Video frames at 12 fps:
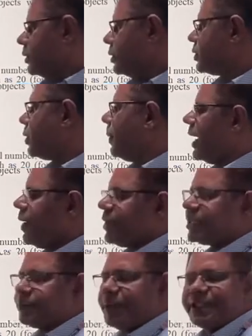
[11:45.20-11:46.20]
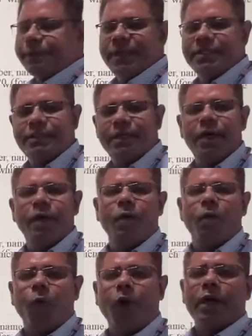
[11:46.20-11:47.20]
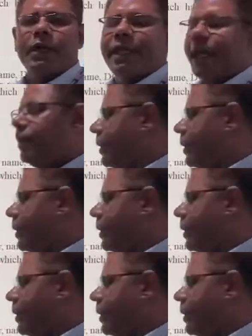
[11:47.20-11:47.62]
So behavior specifies the what can